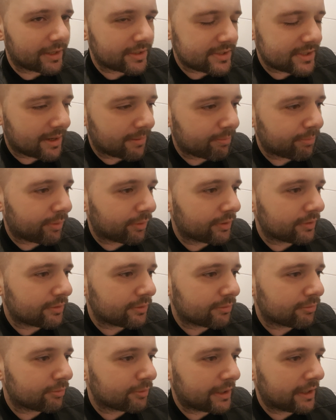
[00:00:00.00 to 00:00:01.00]
At some point
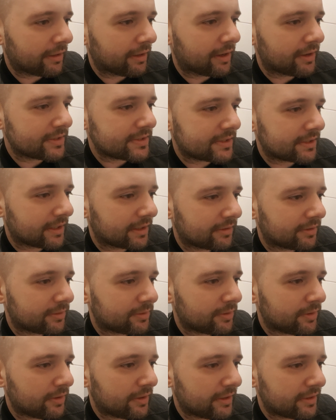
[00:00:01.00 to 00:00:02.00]
you've realized that
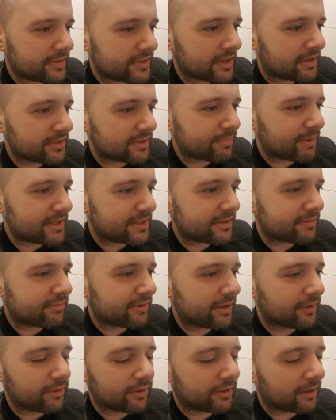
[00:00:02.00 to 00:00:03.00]
it's
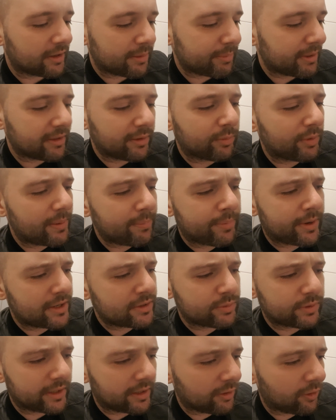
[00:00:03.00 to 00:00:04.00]
unspecified. You're going to build a web
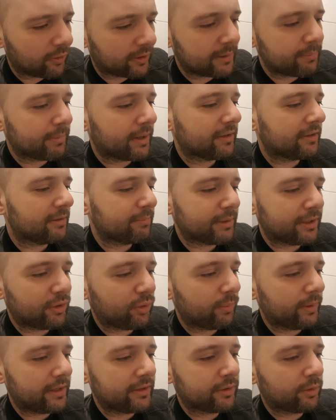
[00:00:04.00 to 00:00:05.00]
page with a login button, but
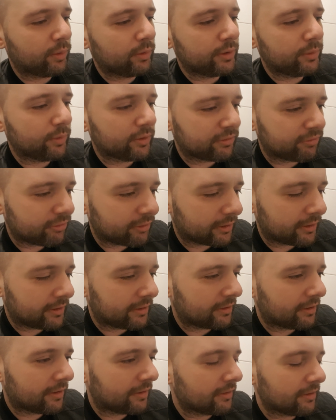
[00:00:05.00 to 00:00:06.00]
nobody told you what
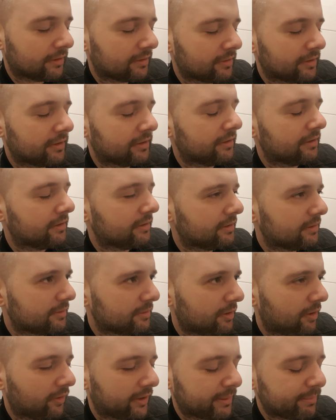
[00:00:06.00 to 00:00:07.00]
fucking color
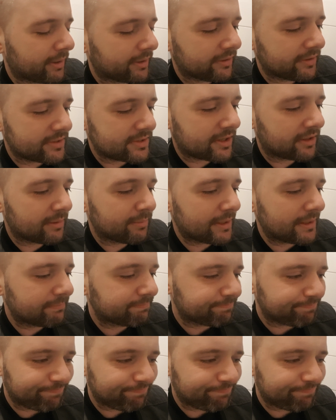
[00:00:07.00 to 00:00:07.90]
the login button is going to be.